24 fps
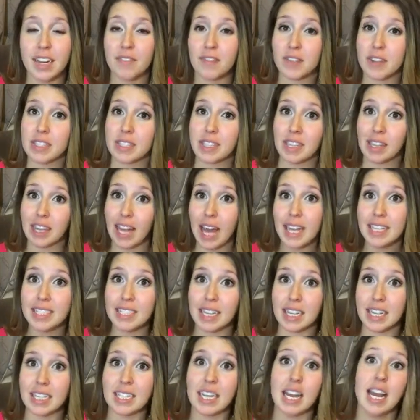If it's
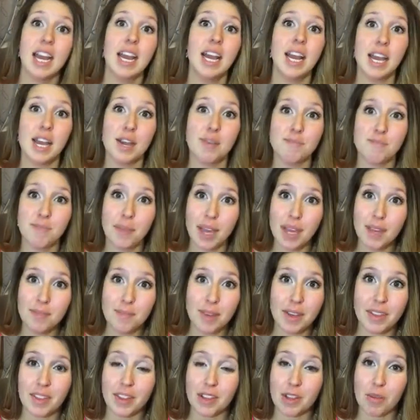lessened, it may
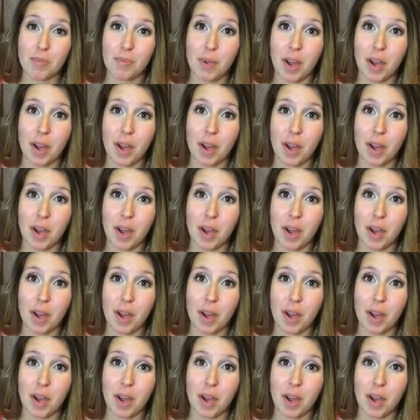be that your